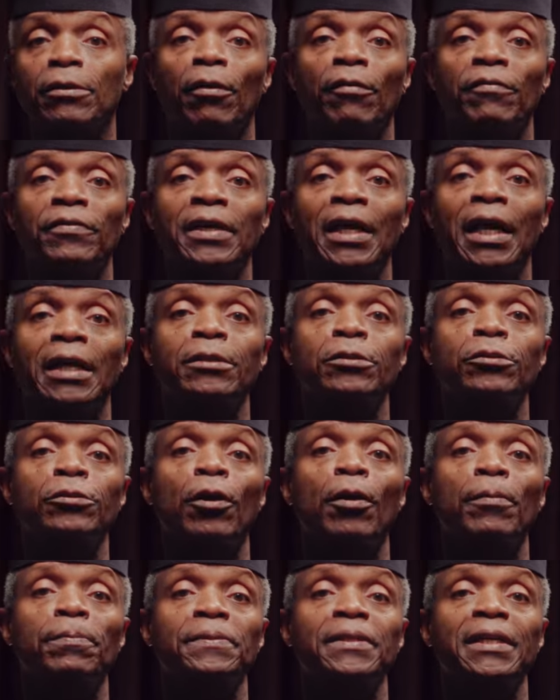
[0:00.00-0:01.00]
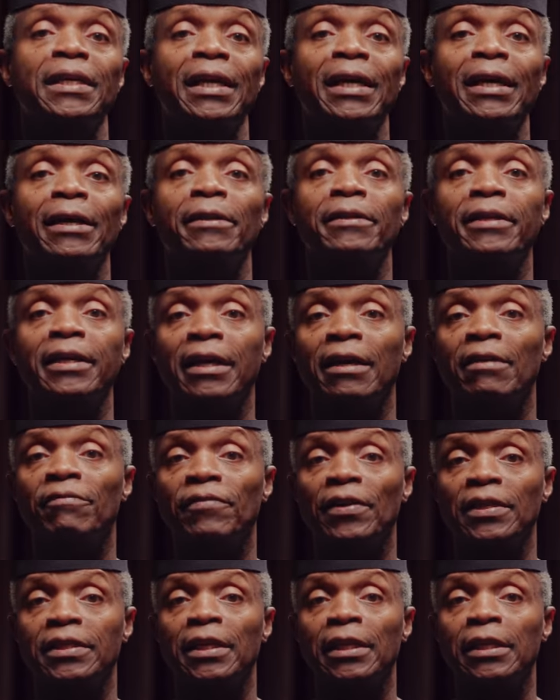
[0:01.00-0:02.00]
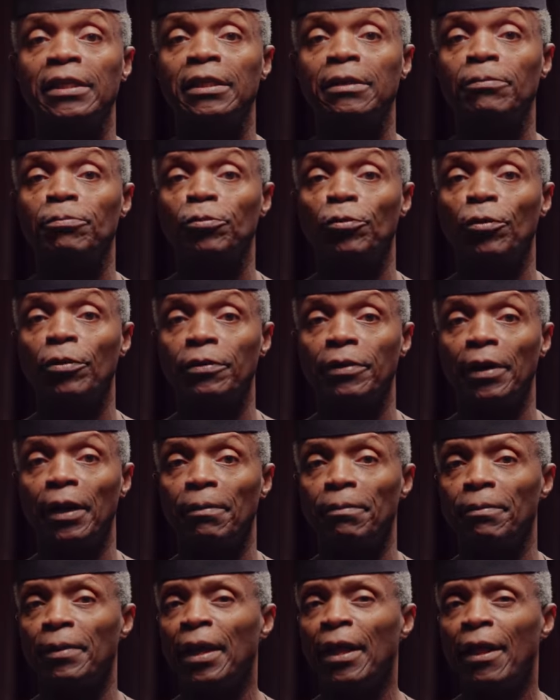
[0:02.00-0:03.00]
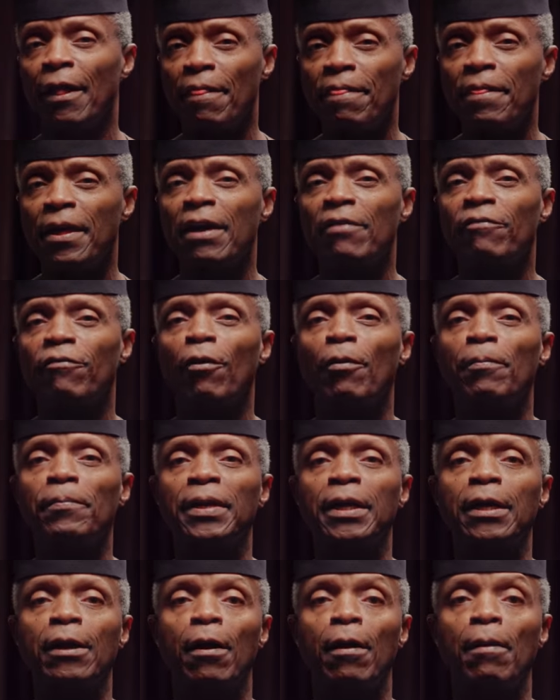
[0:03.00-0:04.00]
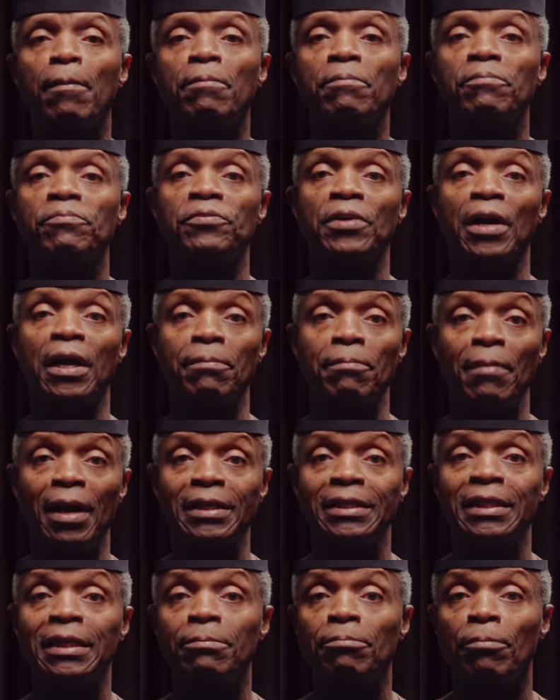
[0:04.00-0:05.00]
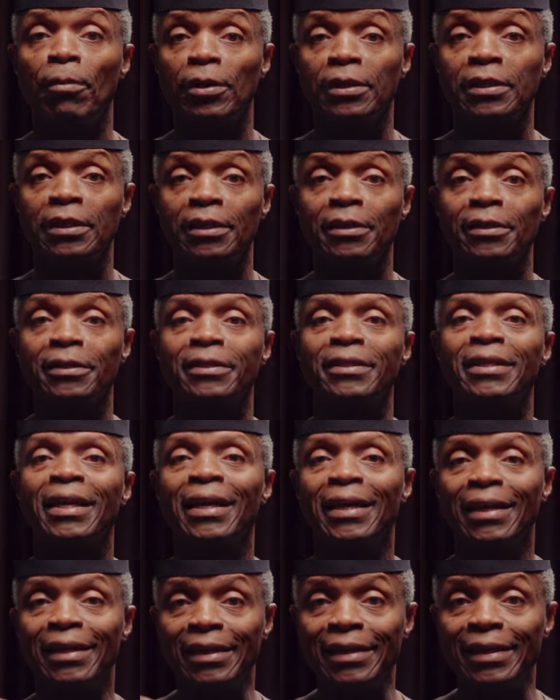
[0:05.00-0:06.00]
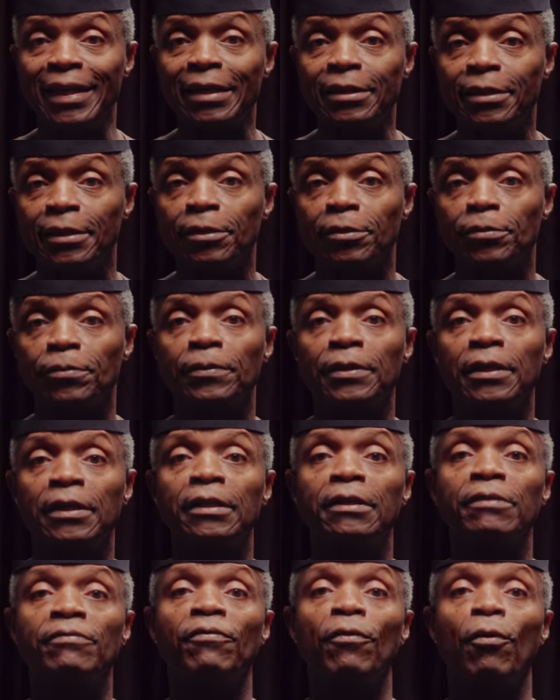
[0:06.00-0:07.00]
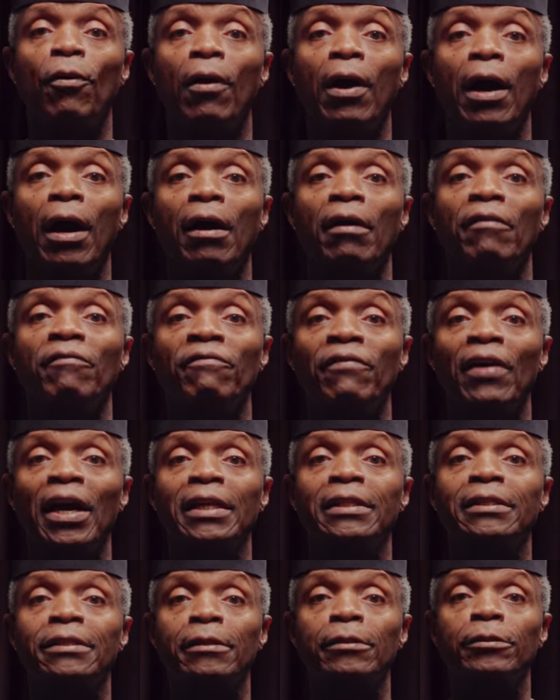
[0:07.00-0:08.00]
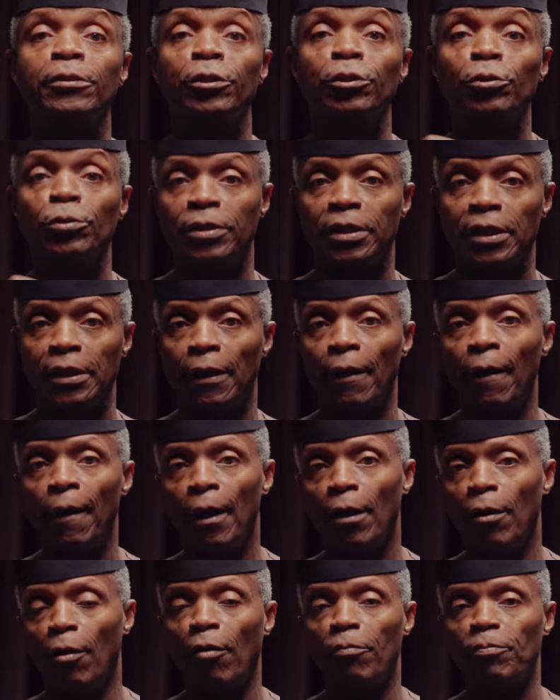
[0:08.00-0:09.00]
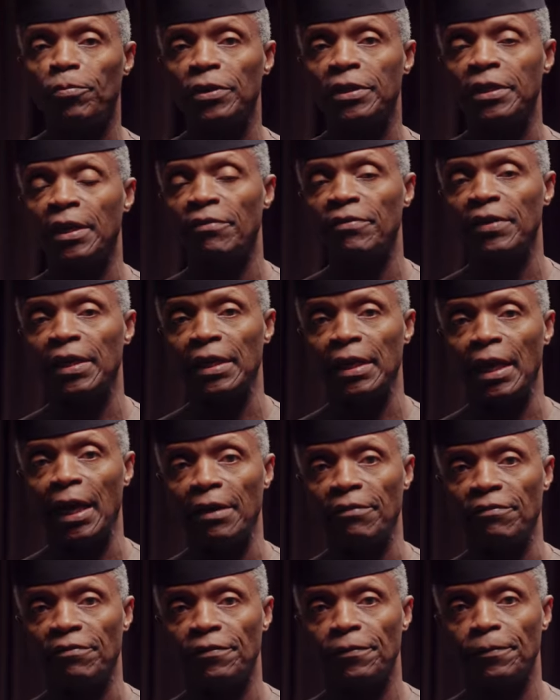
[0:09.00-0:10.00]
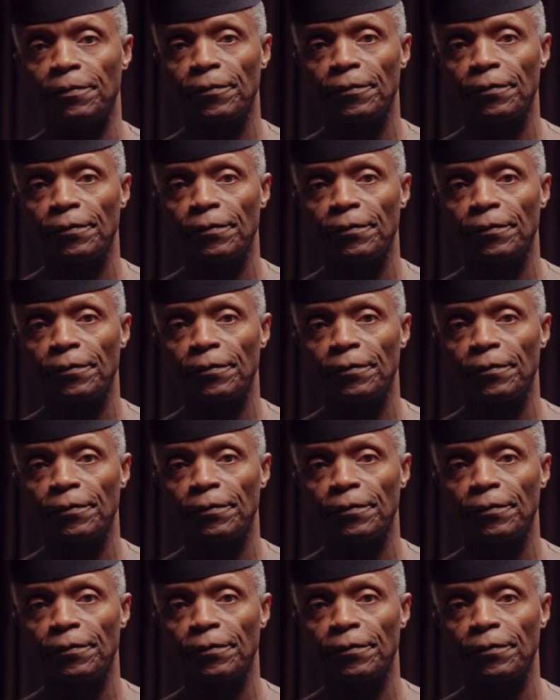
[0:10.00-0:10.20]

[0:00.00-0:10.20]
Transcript: of the Adopt a Healthcare Facility Program therefore become pragmatic models necessary for our vital duty of preserving life.